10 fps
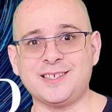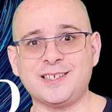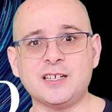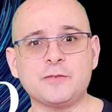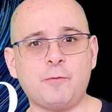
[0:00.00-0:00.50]
it
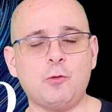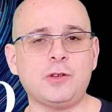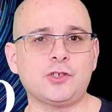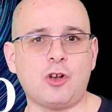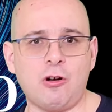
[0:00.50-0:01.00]
does
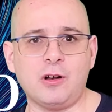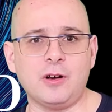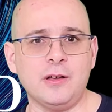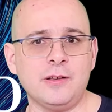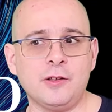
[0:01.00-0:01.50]
focus
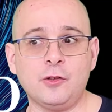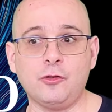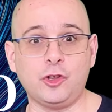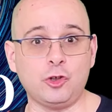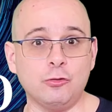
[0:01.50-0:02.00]
on
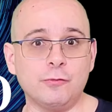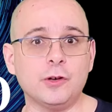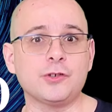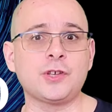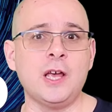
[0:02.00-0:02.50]
the
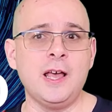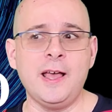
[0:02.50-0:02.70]
universe.